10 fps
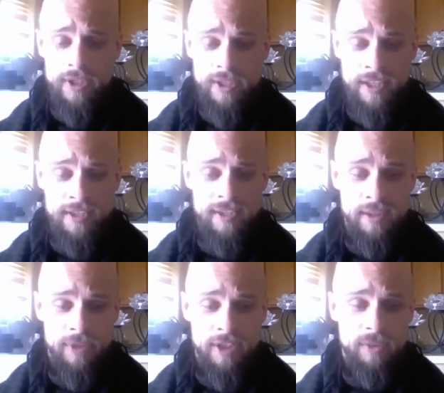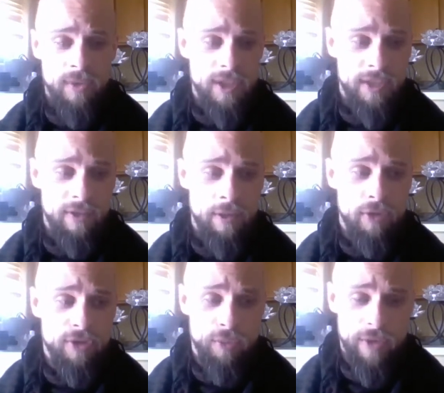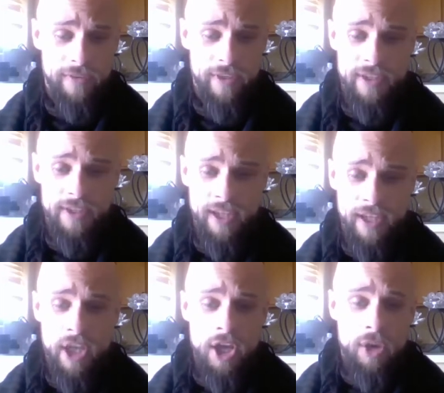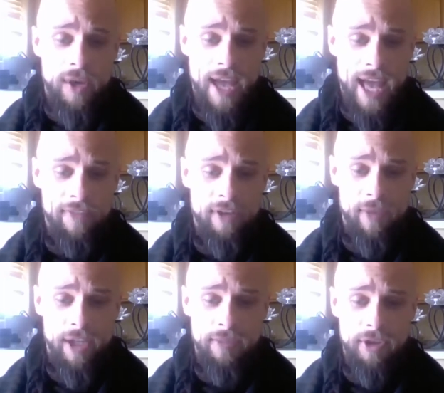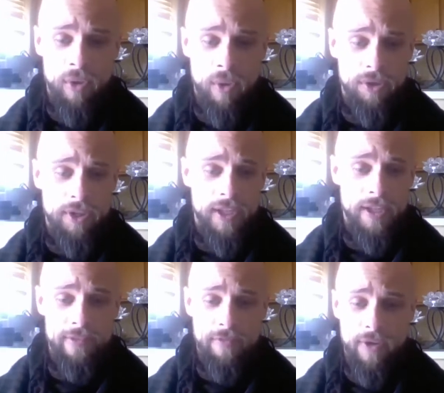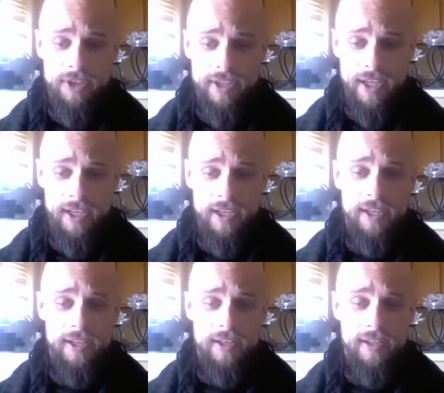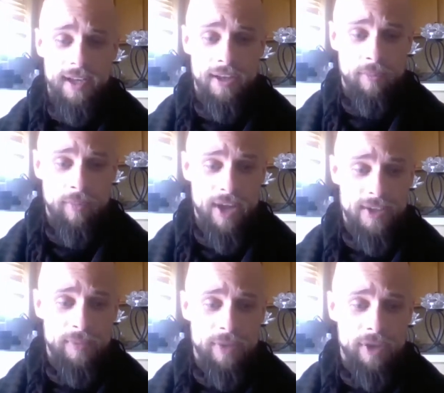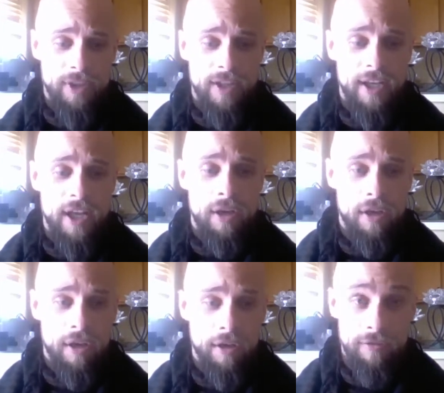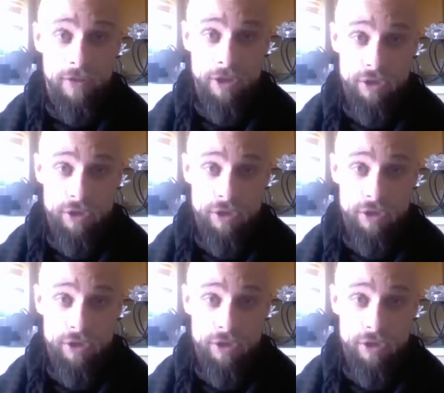says something to us, even the most grievous thing, we have to be able to hold it even for a second, like the possibility of the